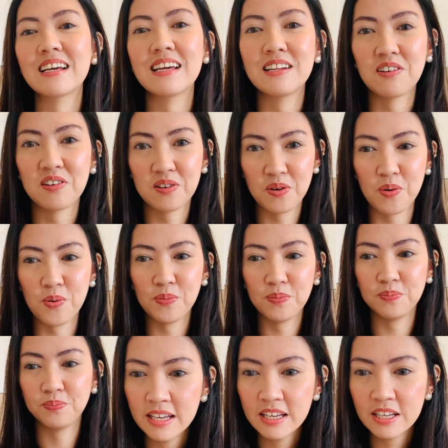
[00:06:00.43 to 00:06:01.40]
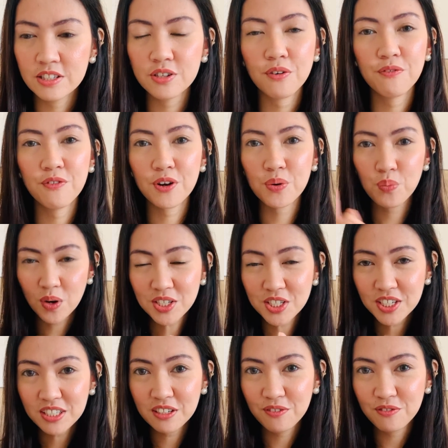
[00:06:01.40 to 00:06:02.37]
in our home. So if you're
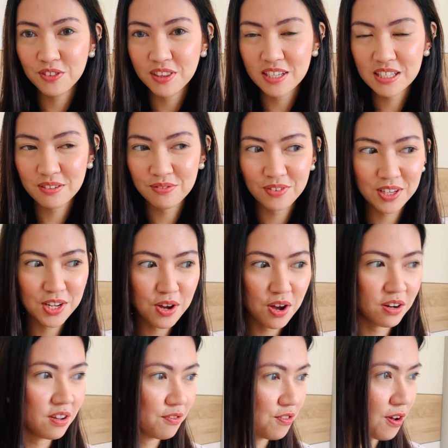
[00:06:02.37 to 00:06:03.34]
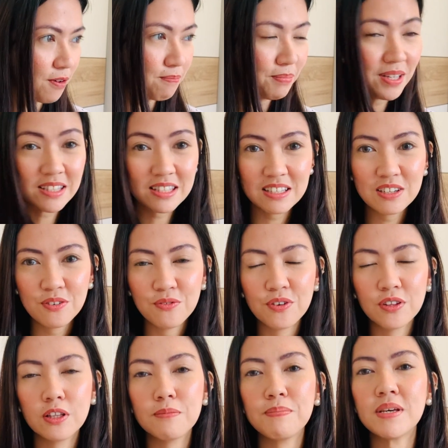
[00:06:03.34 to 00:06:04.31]
watching this video and if you have been to the
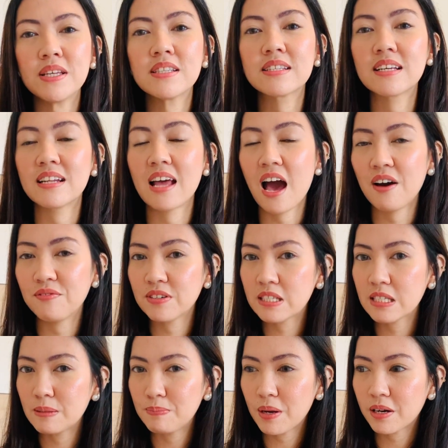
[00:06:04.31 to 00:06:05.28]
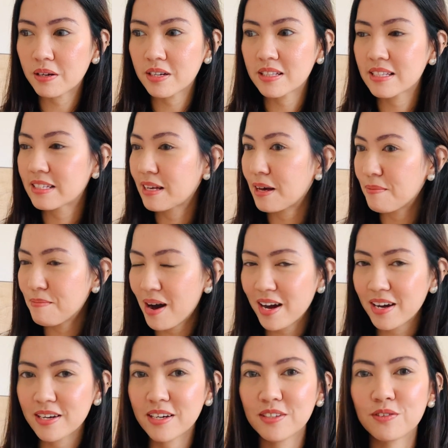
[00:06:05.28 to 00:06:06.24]
Philippines and have experienced
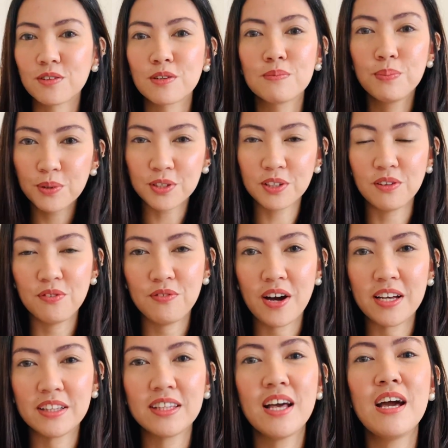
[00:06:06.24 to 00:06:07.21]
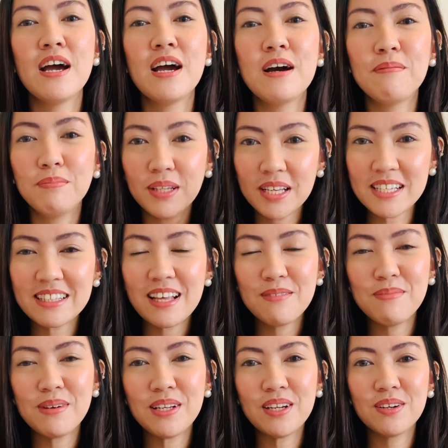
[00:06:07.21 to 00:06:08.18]
kamayan or budol fight, please let
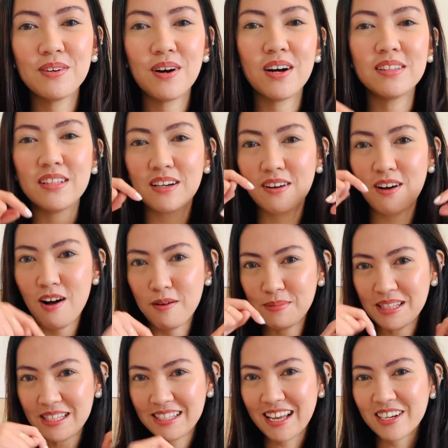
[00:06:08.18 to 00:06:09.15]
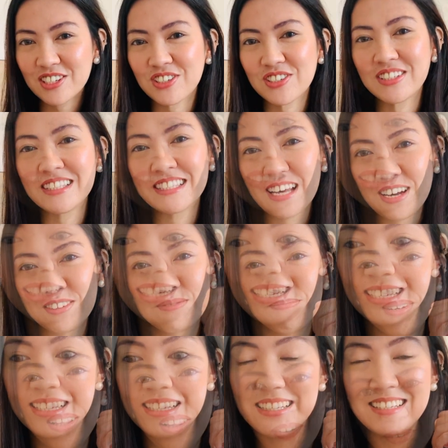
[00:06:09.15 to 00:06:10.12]
me know on the comment section down
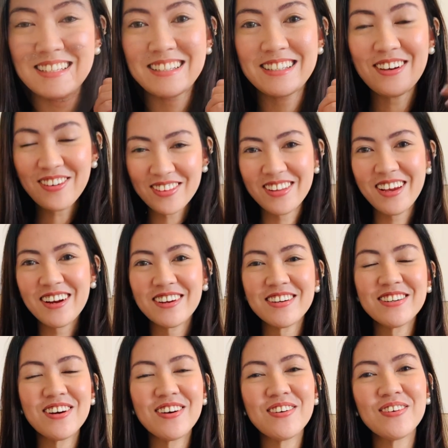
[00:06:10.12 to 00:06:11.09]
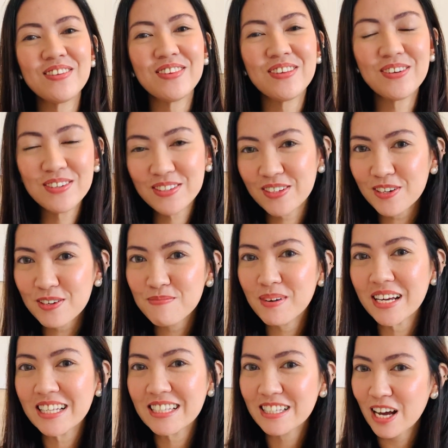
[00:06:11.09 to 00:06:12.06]
below. So there you go. Those are
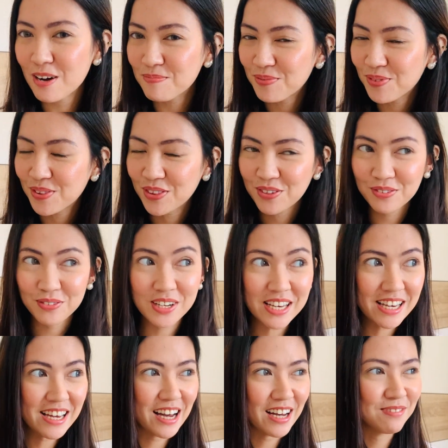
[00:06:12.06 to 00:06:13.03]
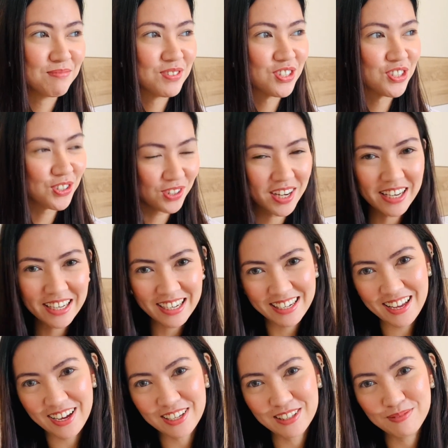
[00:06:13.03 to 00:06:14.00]
my top 3. I'm sure I can
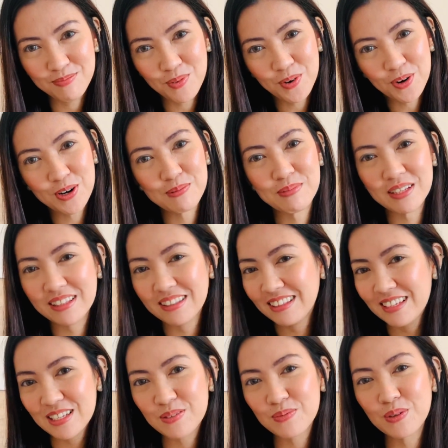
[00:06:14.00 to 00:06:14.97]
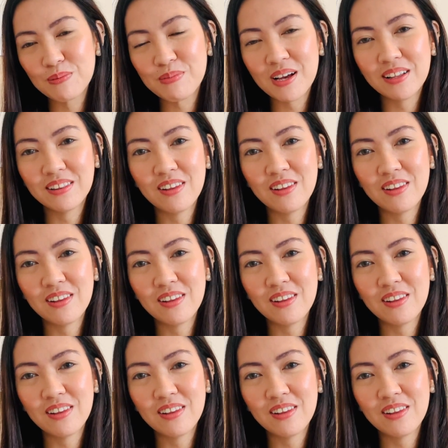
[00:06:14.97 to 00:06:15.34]
add more, but this will be a